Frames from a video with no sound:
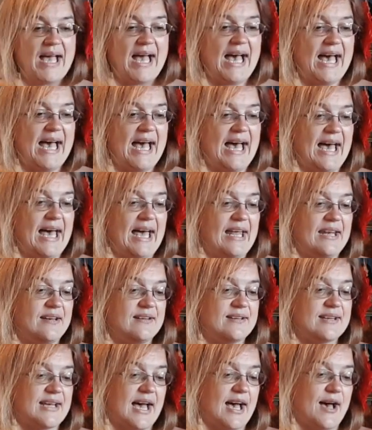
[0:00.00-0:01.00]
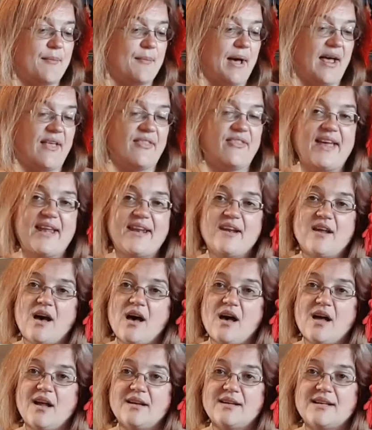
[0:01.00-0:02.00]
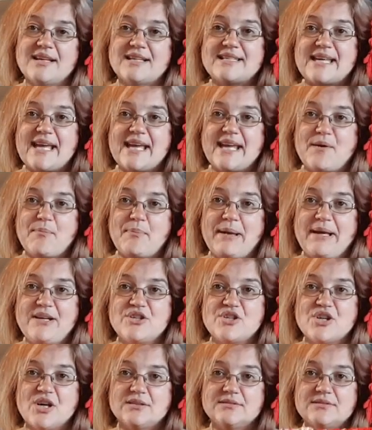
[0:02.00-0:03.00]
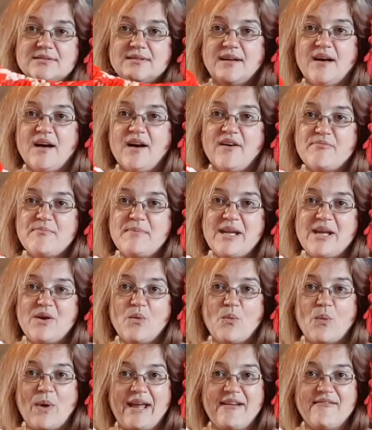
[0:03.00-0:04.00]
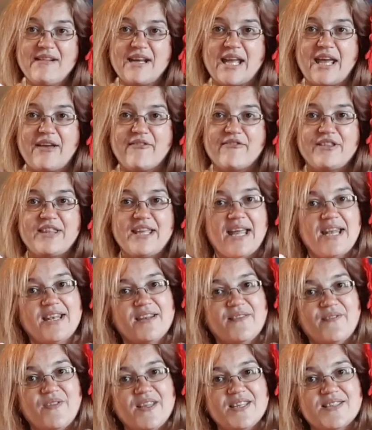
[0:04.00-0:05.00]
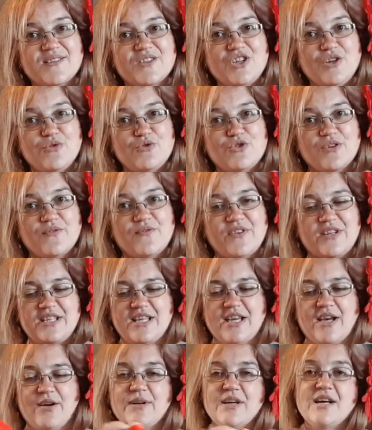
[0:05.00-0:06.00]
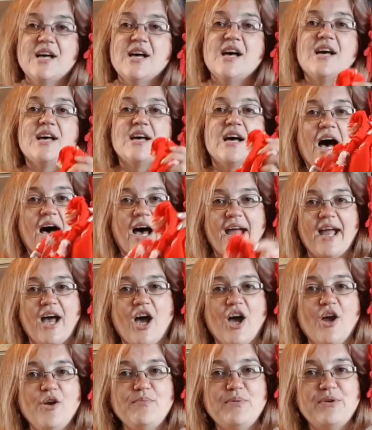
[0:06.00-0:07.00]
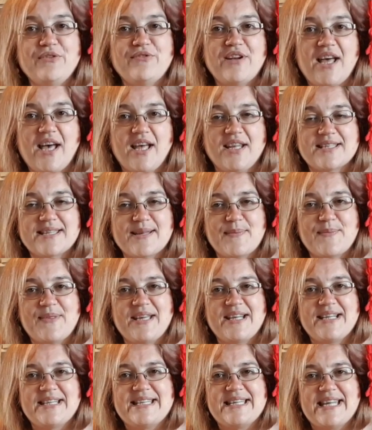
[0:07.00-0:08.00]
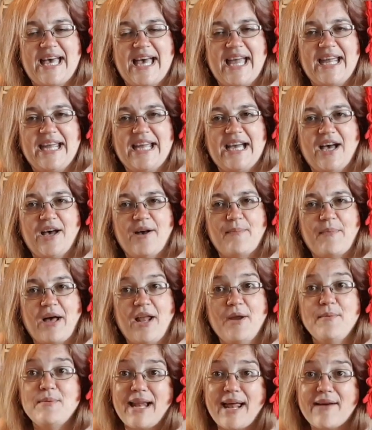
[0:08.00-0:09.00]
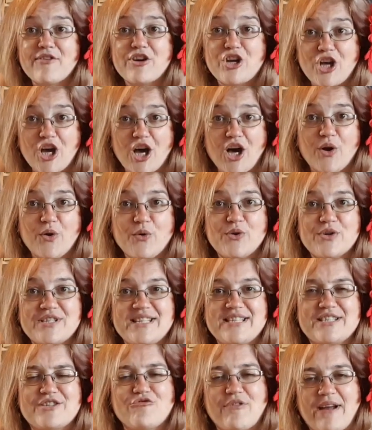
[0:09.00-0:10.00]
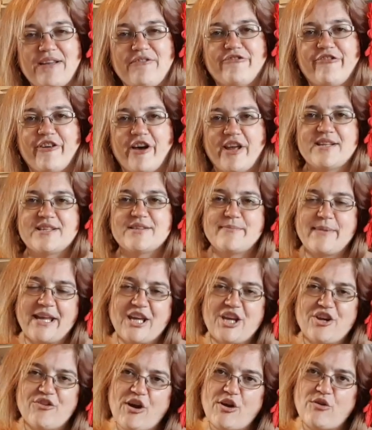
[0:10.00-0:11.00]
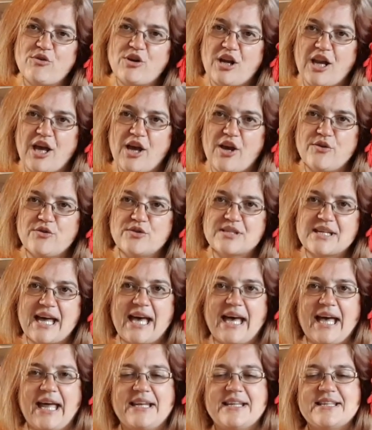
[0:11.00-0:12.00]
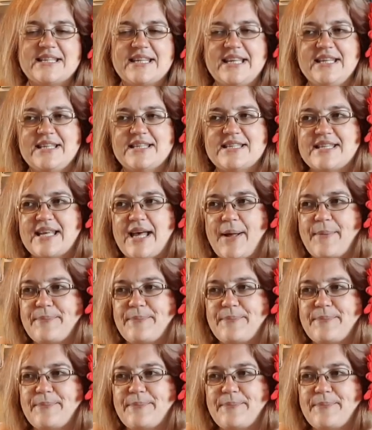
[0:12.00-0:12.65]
and then I'll take a picture of me wearing it for the end of this YouTube video. I hope you've learnt something today. I hope you have a go, because it's great fun to make your own clothes, and it's